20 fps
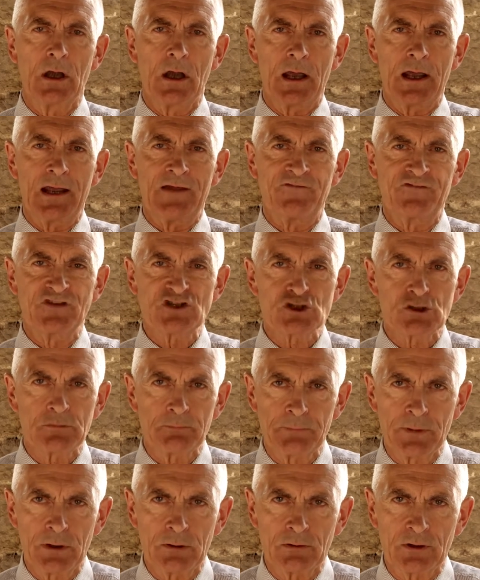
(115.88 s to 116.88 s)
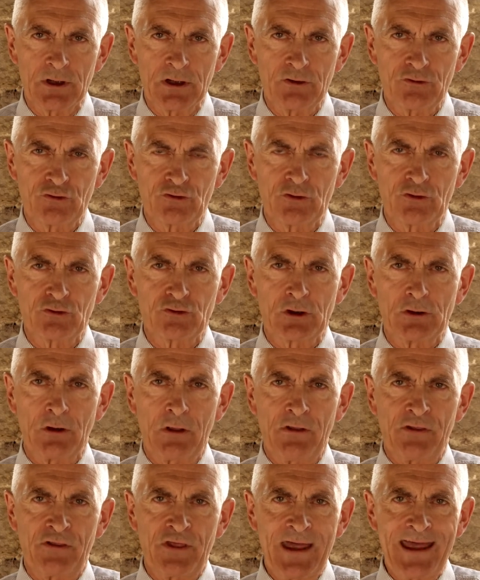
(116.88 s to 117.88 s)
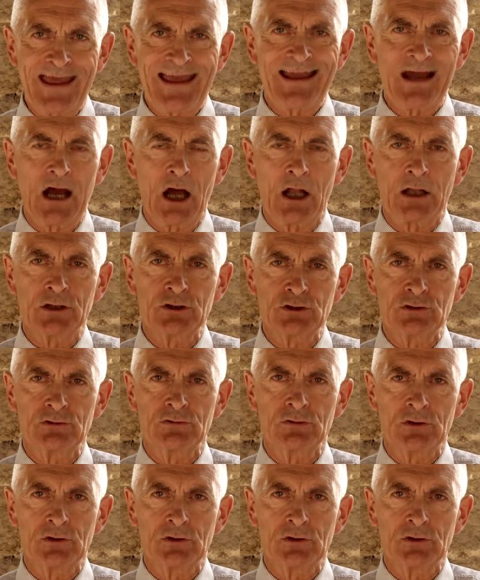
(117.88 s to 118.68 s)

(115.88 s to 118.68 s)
efficient buildings so that they are